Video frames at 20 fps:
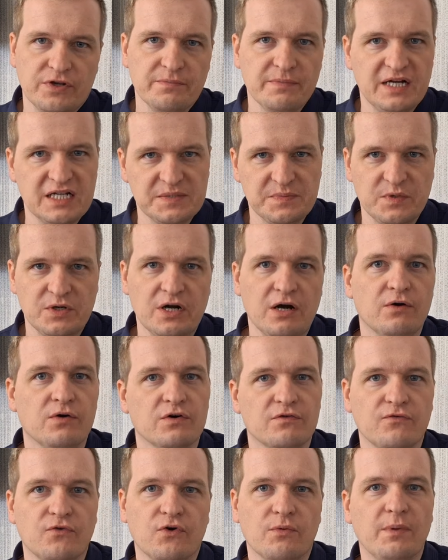miles per hour
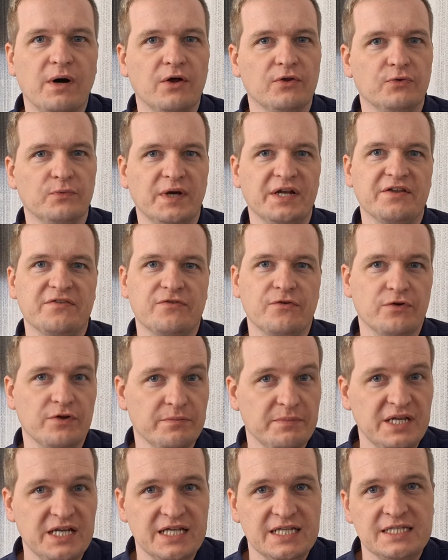for about 20-30
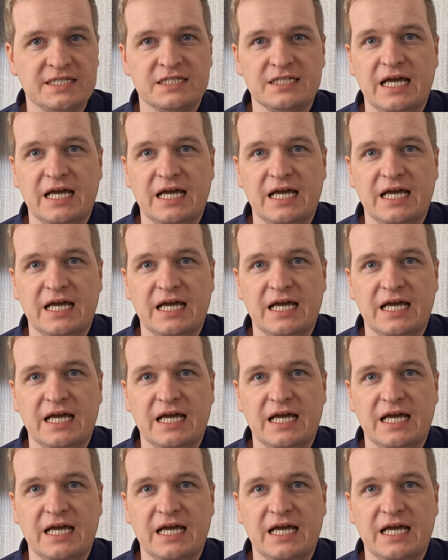minutes